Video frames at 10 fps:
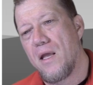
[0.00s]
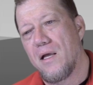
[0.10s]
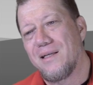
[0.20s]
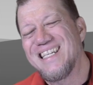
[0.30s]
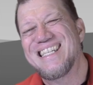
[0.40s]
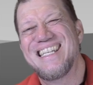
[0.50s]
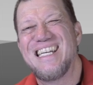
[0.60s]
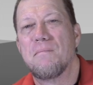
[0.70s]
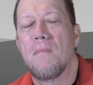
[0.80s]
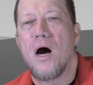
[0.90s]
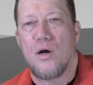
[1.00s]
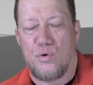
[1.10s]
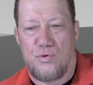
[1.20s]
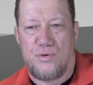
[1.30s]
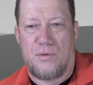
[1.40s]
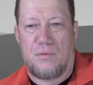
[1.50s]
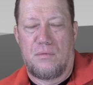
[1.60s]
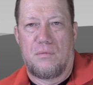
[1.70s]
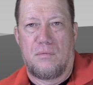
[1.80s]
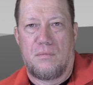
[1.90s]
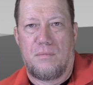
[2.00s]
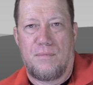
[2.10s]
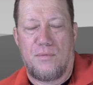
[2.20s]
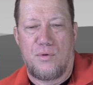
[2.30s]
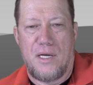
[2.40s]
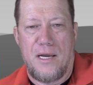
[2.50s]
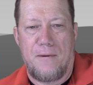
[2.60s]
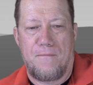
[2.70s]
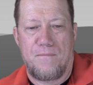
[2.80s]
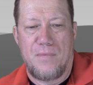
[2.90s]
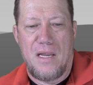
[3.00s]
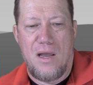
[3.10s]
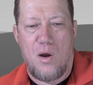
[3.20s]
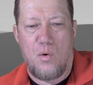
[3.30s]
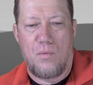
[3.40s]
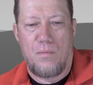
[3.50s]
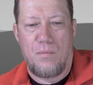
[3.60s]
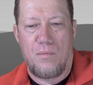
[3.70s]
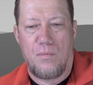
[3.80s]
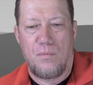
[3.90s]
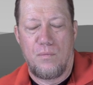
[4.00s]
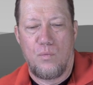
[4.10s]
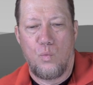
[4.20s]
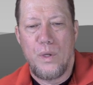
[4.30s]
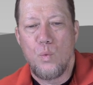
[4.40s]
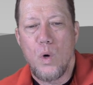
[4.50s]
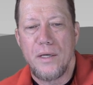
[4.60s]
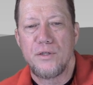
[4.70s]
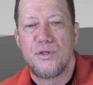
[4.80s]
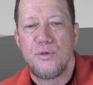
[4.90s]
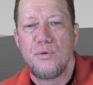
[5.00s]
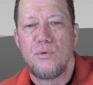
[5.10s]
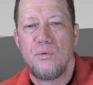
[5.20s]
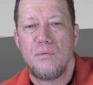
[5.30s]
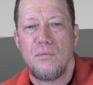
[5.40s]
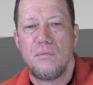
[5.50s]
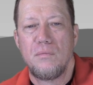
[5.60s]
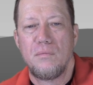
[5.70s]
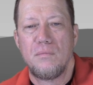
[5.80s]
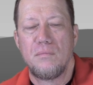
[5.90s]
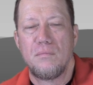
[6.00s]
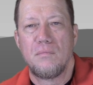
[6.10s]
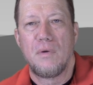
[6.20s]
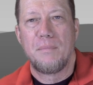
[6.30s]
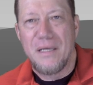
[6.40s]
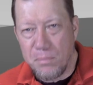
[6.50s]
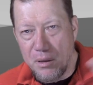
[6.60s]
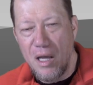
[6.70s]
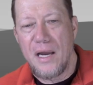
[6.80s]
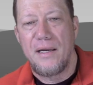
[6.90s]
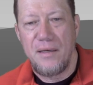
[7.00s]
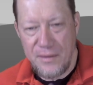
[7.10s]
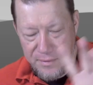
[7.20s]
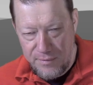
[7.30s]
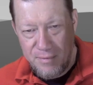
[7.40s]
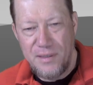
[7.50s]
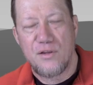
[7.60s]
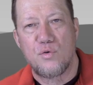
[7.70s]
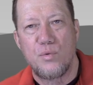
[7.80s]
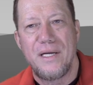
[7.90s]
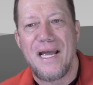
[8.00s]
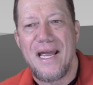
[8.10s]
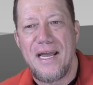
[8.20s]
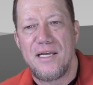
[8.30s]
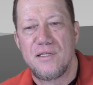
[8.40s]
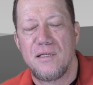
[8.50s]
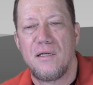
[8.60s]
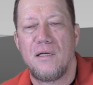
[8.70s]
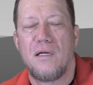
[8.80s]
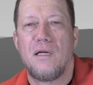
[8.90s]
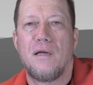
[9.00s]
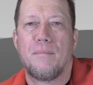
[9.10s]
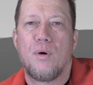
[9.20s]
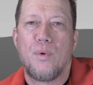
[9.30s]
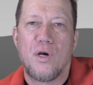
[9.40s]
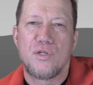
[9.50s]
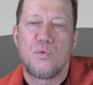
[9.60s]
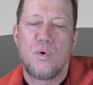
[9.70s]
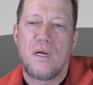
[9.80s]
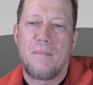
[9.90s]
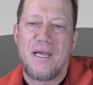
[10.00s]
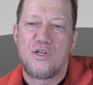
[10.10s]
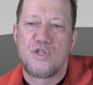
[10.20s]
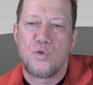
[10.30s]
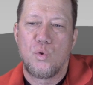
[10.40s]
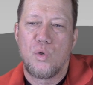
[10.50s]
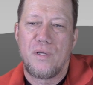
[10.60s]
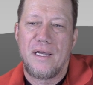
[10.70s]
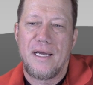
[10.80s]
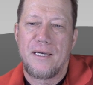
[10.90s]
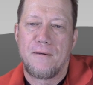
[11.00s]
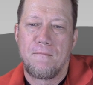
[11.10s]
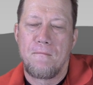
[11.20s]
listening models. Okay. Now we want to be applying the 3 A's, but we also want to make sure that